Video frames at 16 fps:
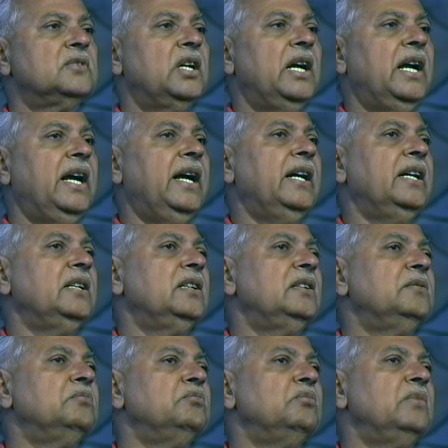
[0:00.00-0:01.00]
And
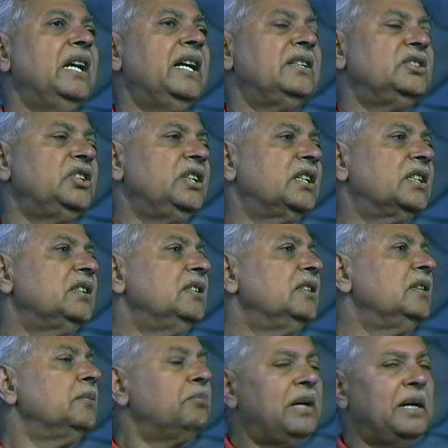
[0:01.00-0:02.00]
Meherji,
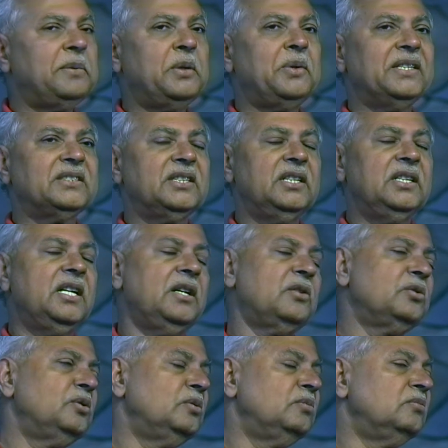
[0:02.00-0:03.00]
Baba was in a
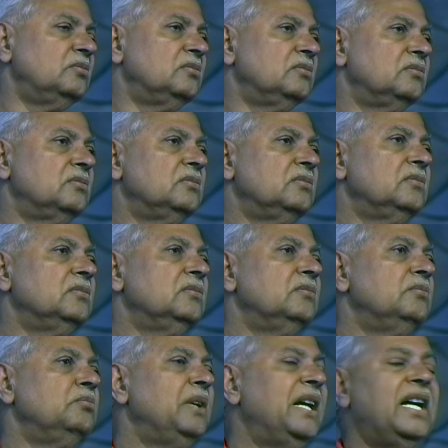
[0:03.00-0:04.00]
room.
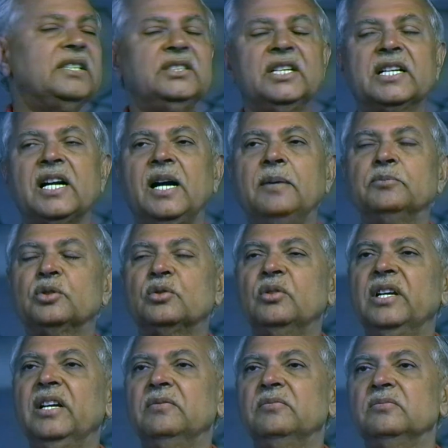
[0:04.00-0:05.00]
Meherji comes to
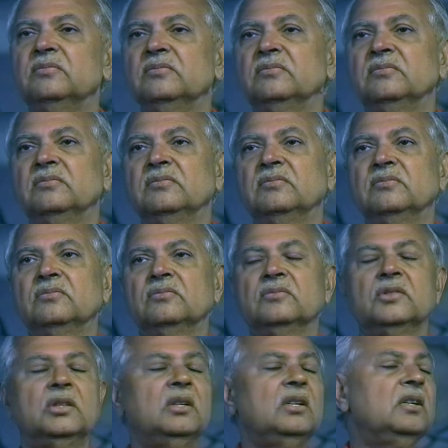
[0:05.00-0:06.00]
him,
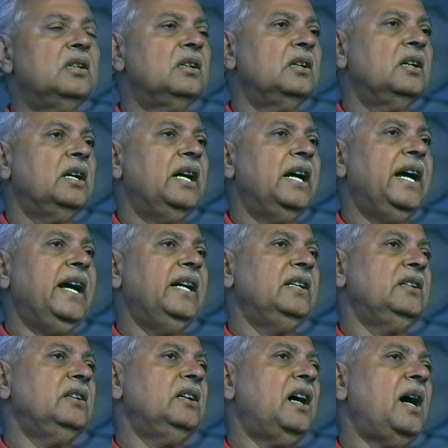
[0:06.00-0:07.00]

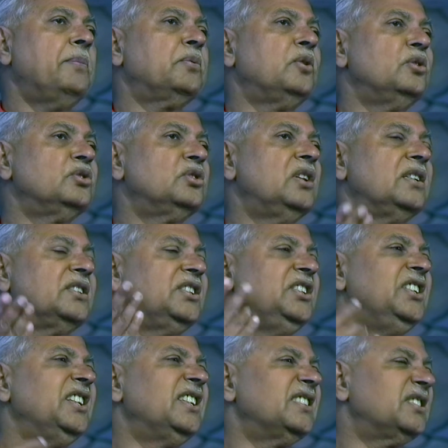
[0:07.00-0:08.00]
and of course the
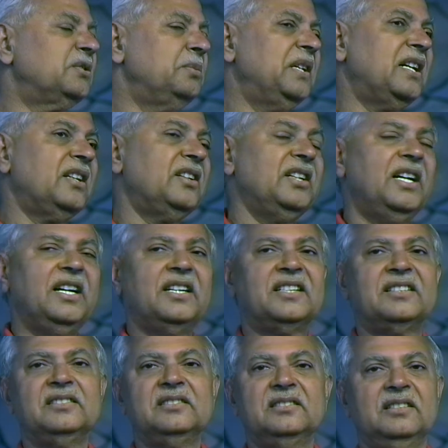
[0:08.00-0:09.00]
tears were there.
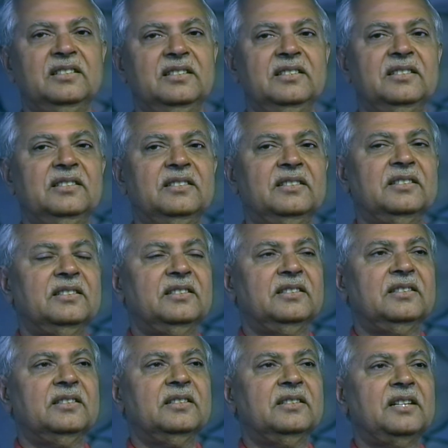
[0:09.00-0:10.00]

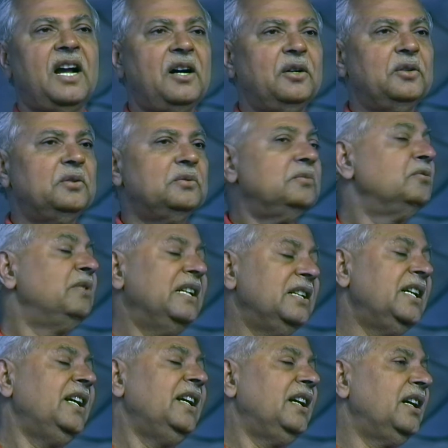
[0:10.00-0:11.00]
Now when
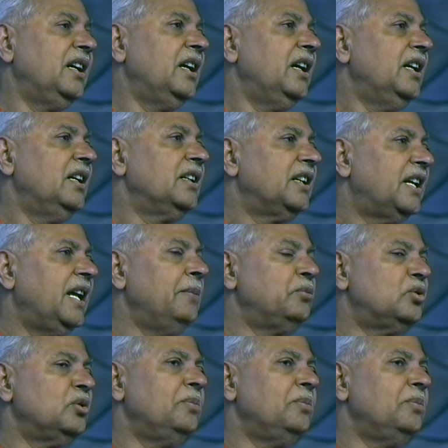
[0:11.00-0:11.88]
he came to